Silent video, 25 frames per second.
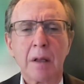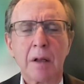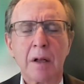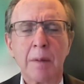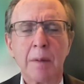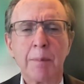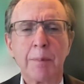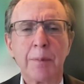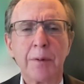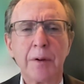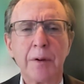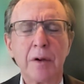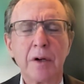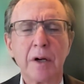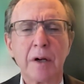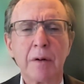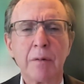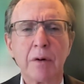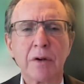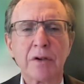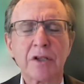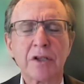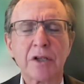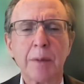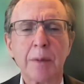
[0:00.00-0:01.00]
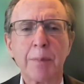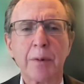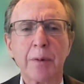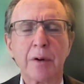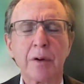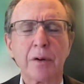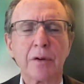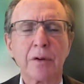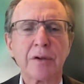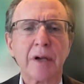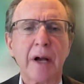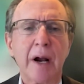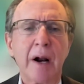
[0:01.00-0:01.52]
computing
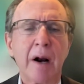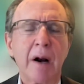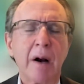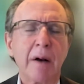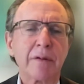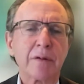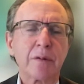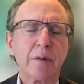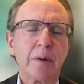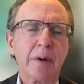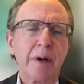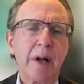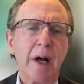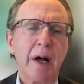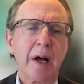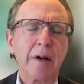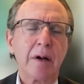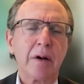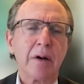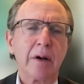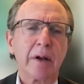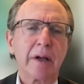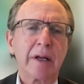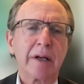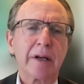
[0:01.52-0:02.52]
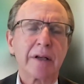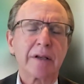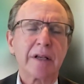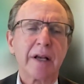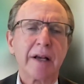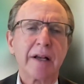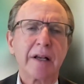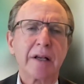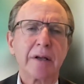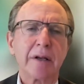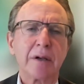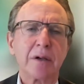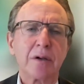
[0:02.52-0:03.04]
reciprocal tariffs, we're not only going to
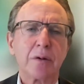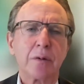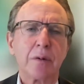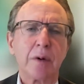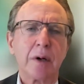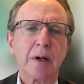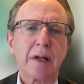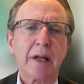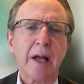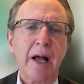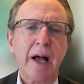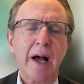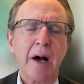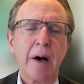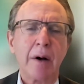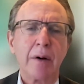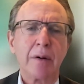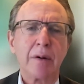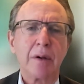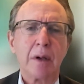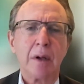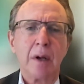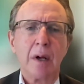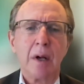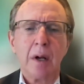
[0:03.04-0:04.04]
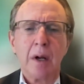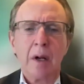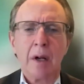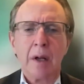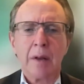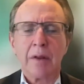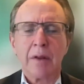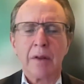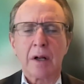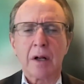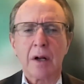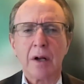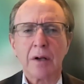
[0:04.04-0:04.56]
take into account
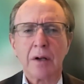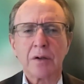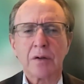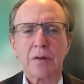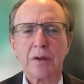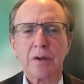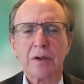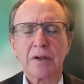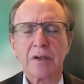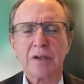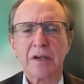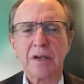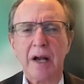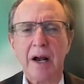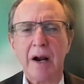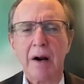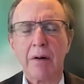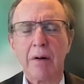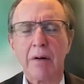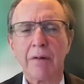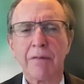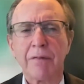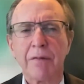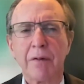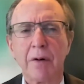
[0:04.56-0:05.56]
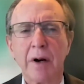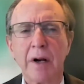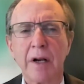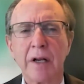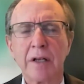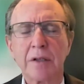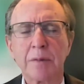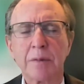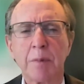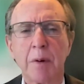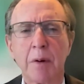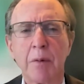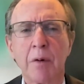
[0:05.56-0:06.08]
the country's tariff
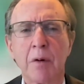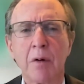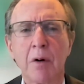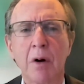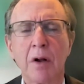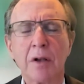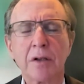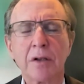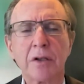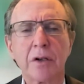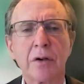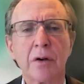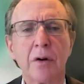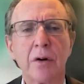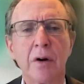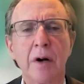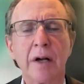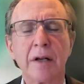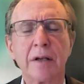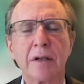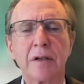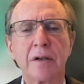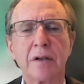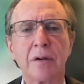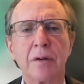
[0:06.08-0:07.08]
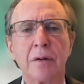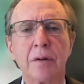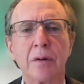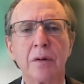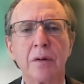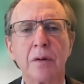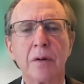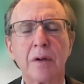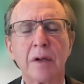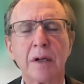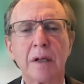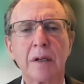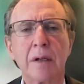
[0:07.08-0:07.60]
rates, but we're also going
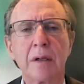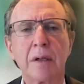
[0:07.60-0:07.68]
to